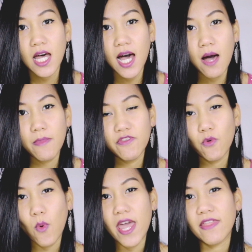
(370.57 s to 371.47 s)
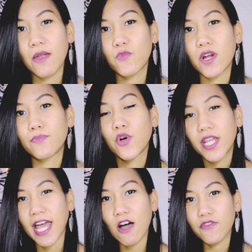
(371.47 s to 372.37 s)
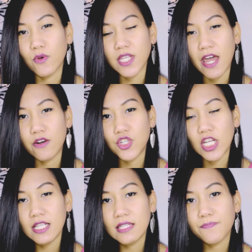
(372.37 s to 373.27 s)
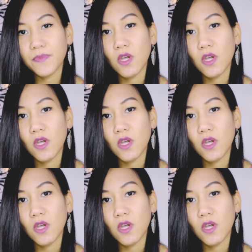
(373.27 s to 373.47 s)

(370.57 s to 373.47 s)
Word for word: um, in the way that we are putting out those energies,